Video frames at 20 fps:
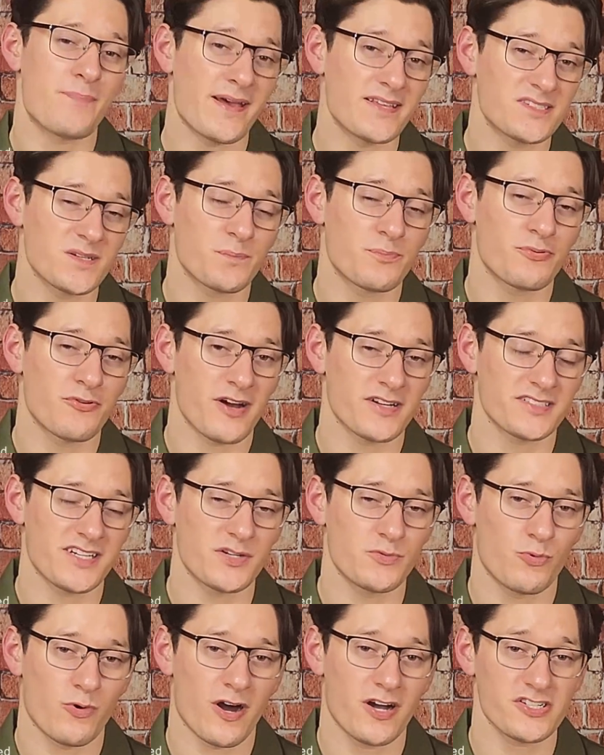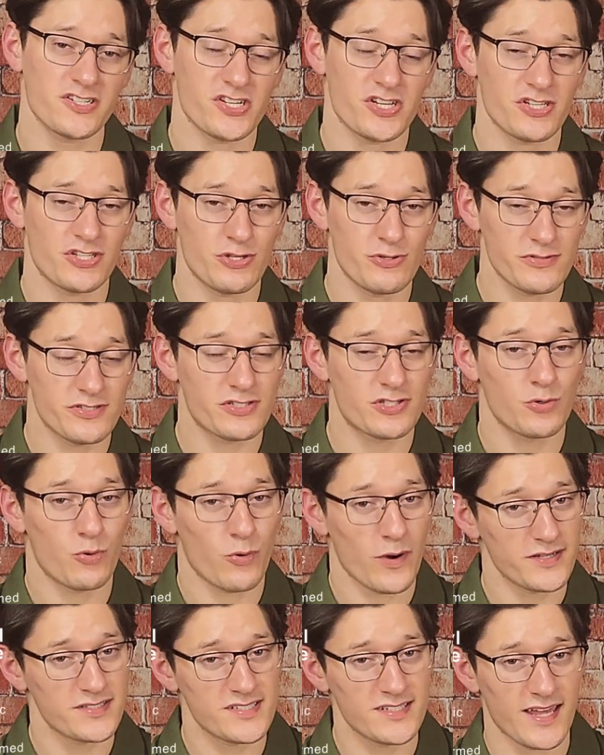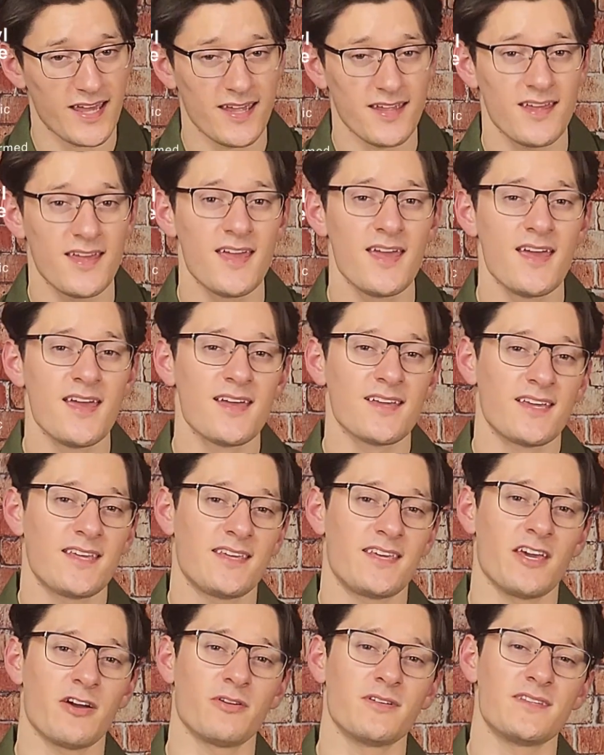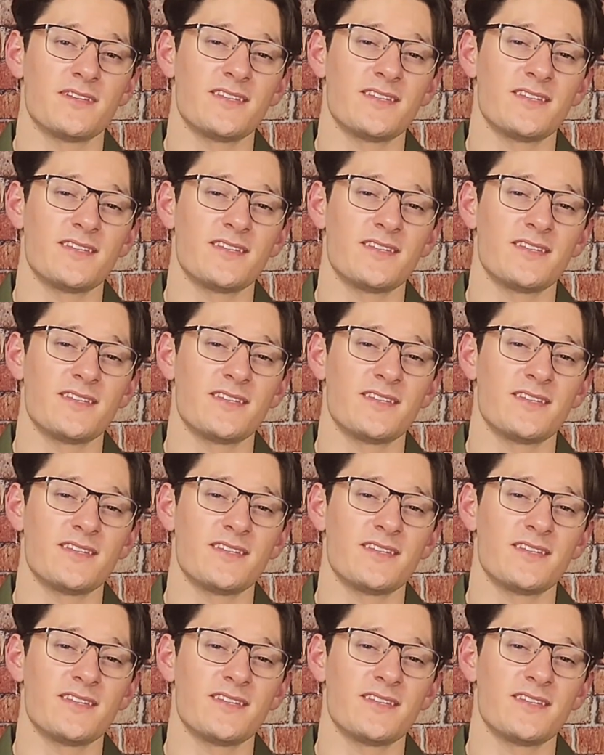benzoyl peroxide wash used twice a day can kill